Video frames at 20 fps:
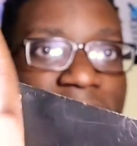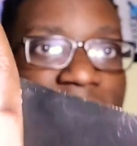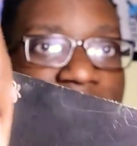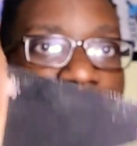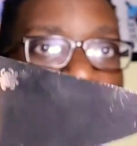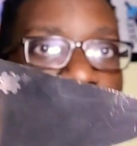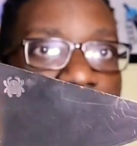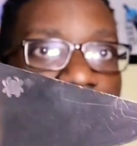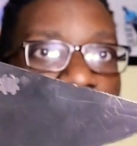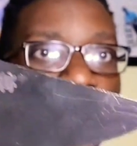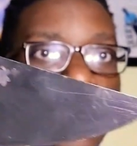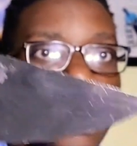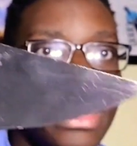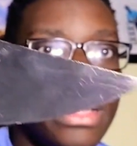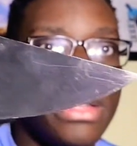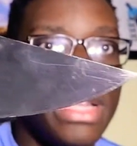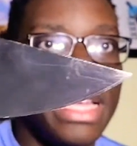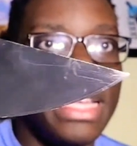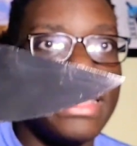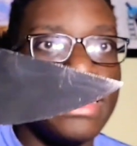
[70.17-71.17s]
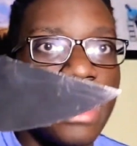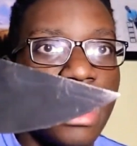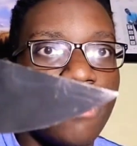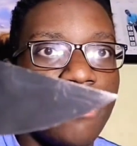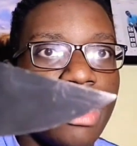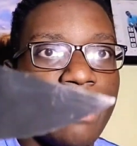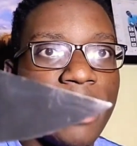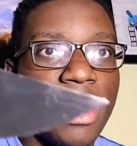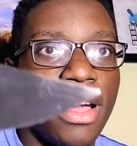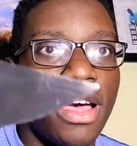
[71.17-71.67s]
finish is not
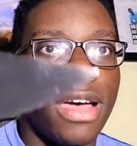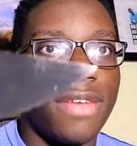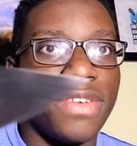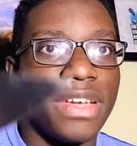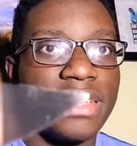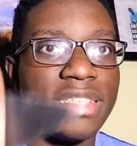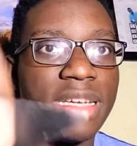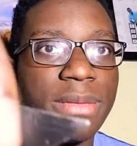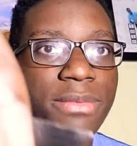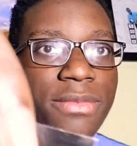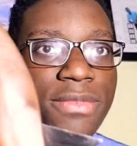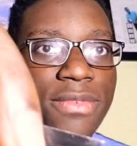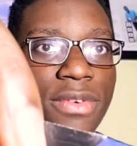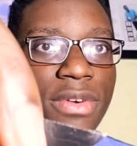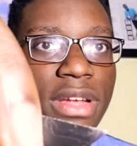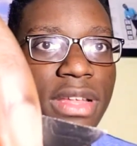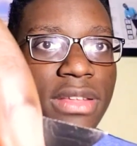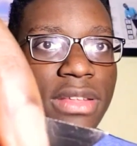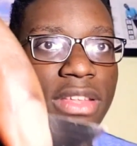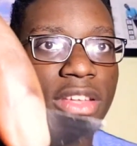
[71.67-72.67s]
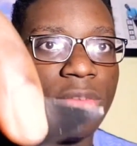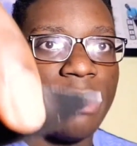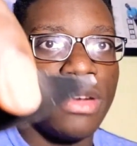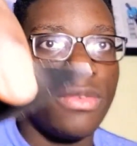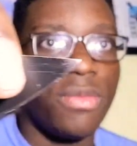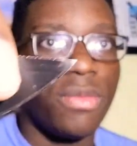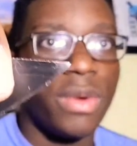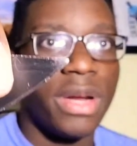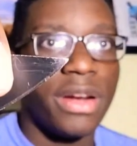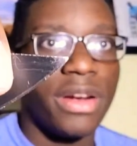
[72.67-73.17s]
rubbing off except for a little bit
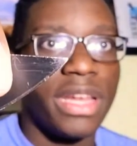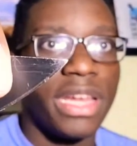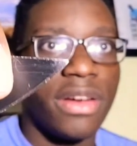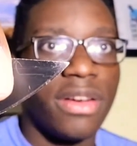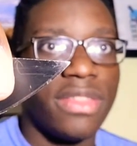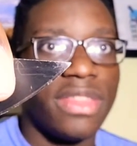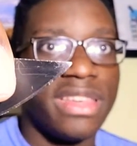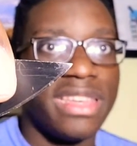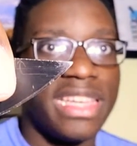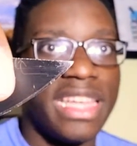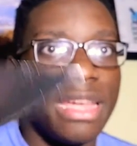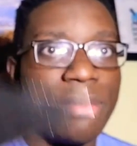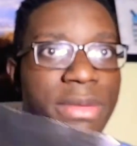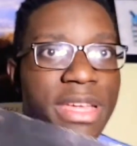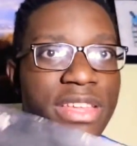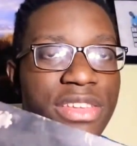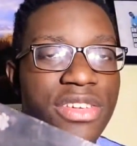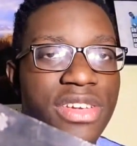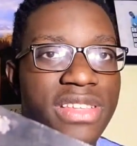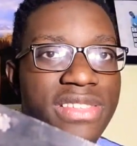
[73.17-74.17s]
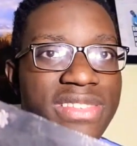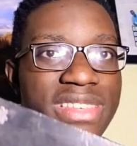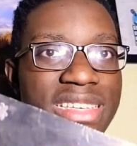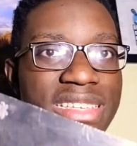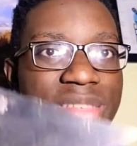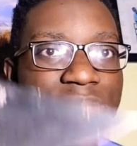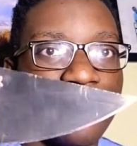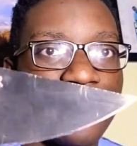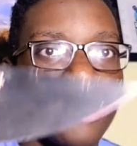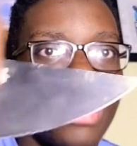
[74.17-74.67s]
of wear here on the tip and you can see
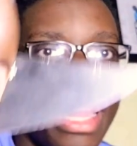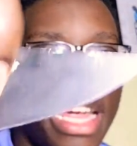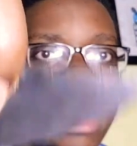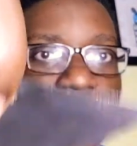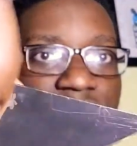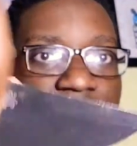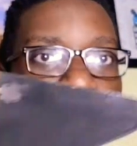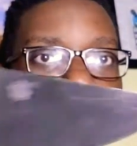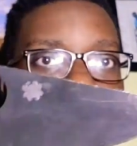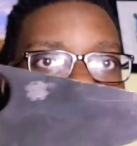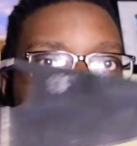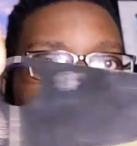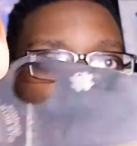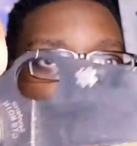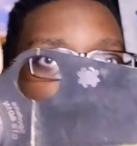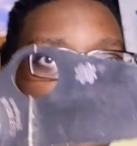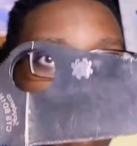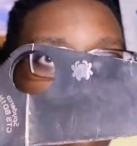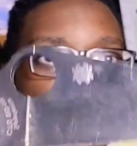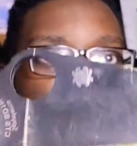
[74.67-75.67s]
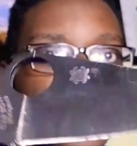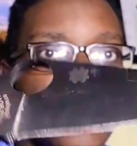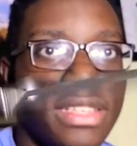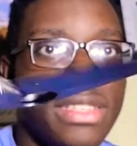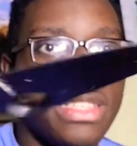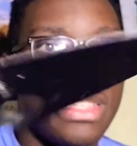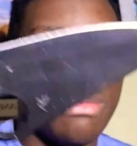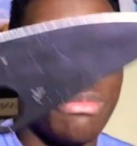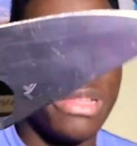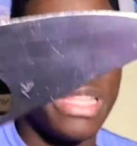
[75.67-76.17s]
some scratches on both
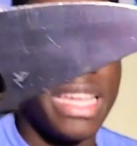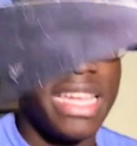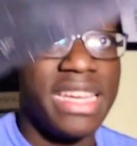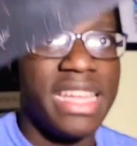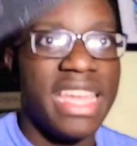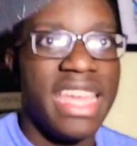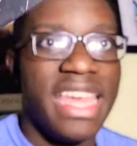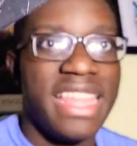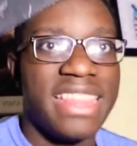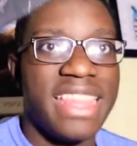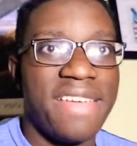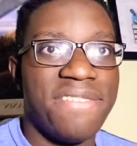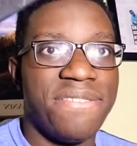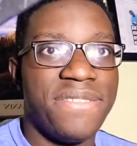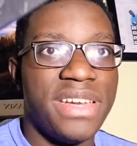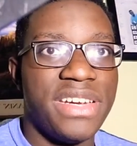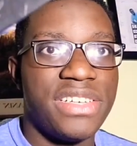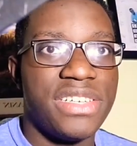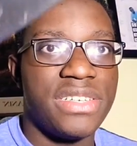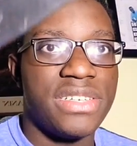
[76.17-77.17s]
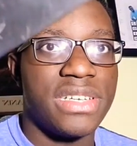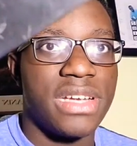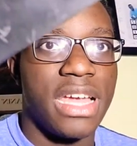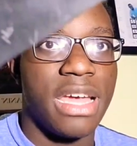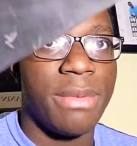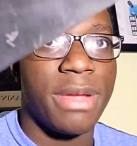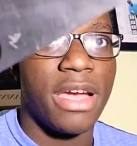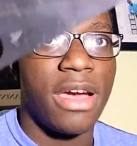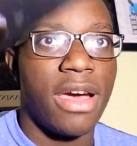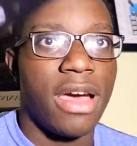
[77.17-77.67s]
sides of the blade. That finish isn't
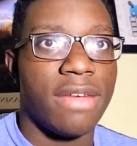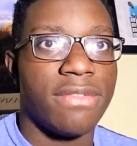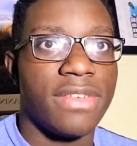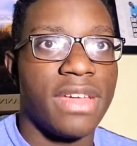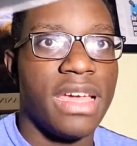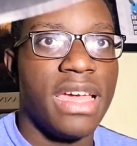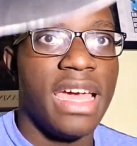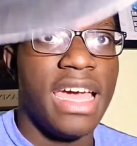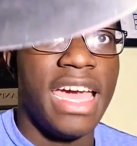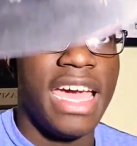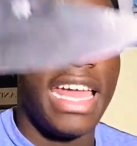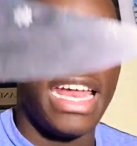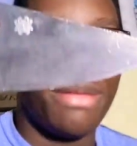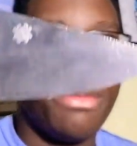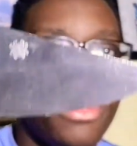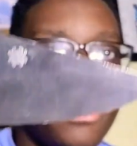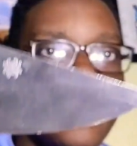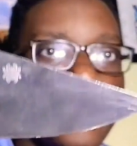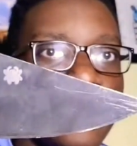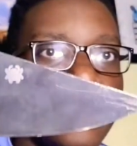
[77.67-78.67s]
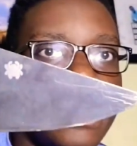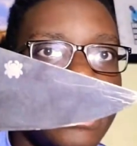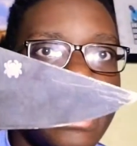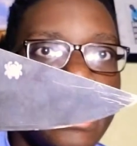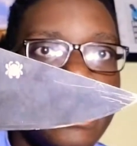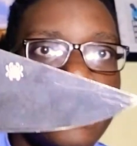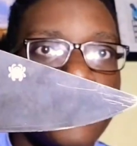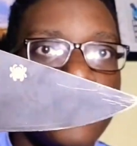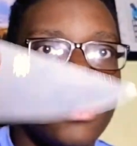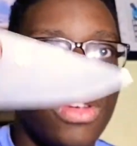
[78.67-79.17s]
coming off. And I'm using
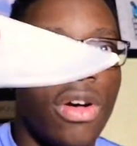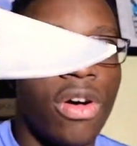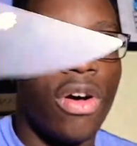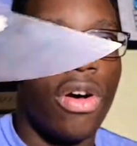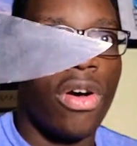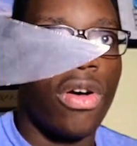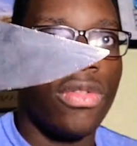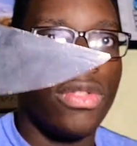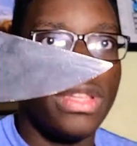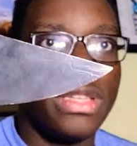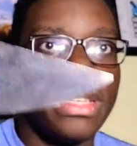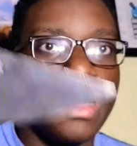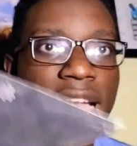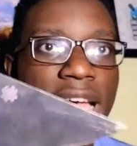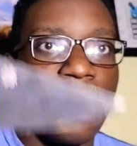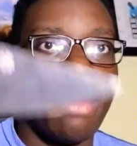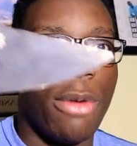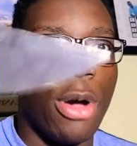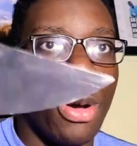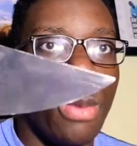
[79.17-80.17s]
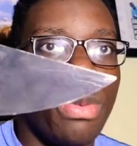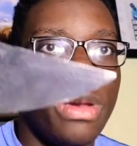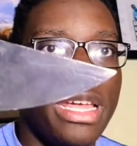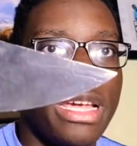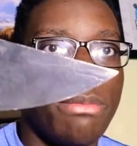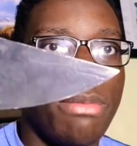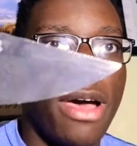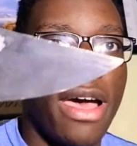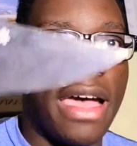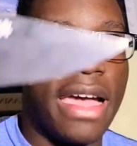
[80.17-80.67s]
this all the time,
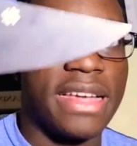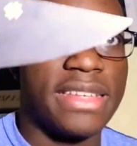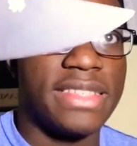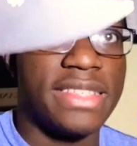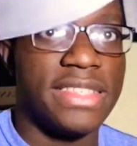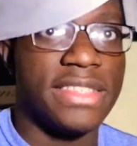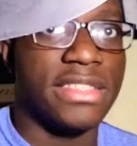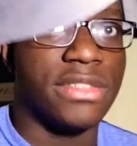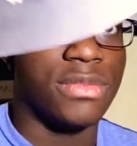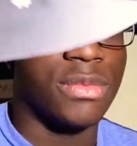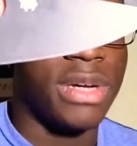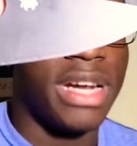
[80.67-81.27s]
opening boxes,